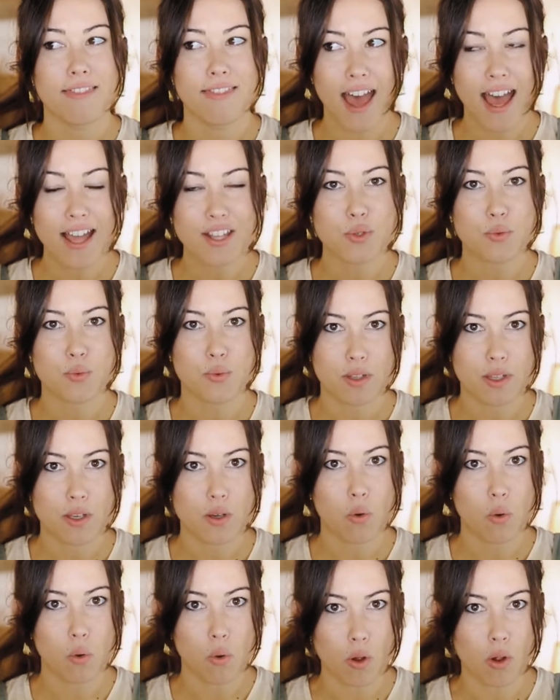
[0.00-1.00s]
That's
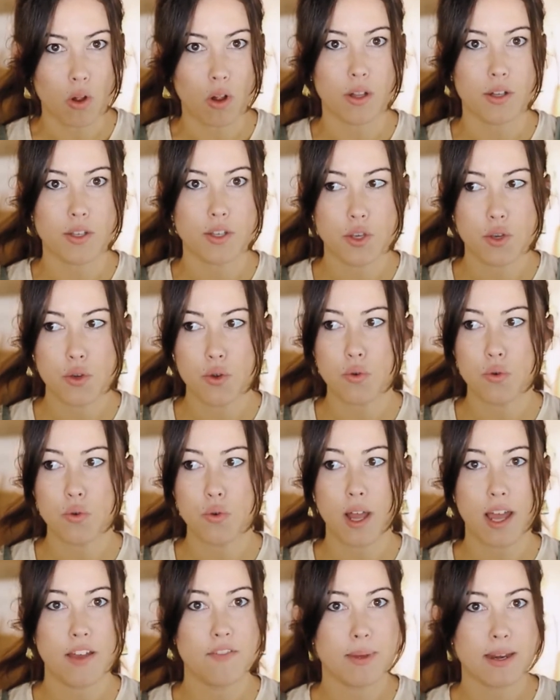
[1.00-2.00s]
really cool.
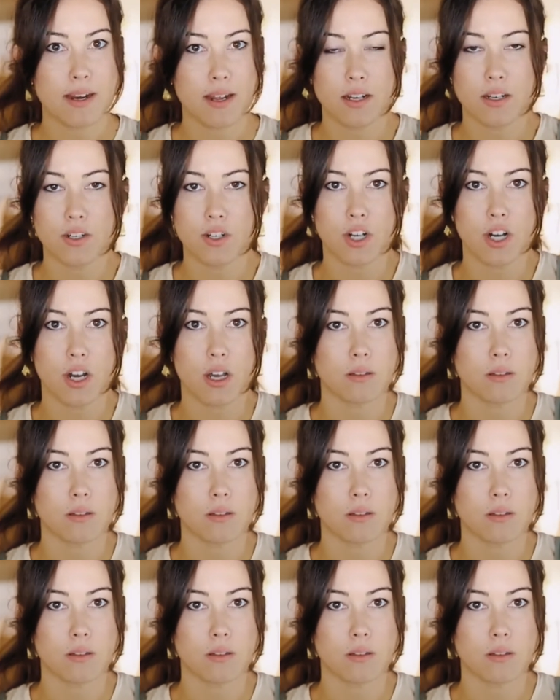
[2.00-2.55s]
You have been under